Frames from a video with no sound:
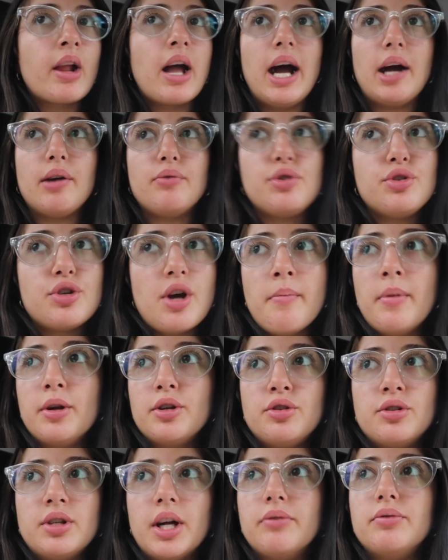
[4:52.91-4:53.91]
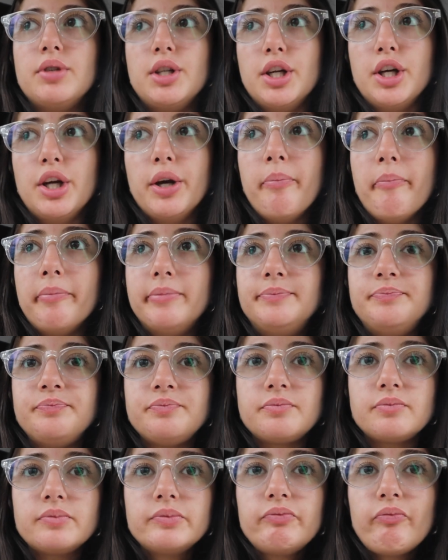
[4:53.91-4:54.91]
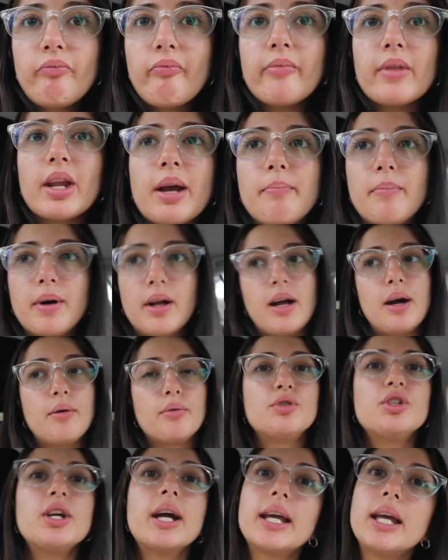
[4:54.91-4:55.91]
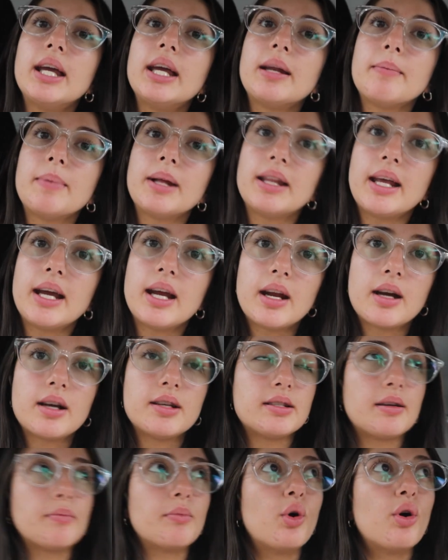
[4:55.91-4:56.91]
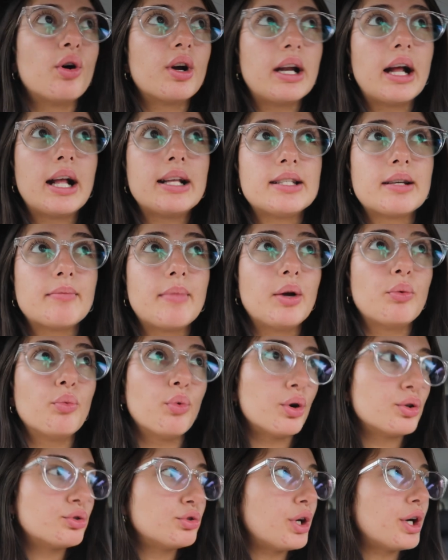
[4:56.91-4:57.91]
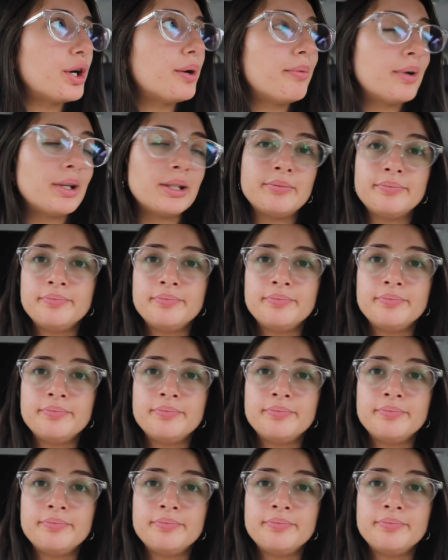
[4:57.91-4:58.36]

I have so much stuff to do, but I will check in a bit later because I'm organizing my wardrobe.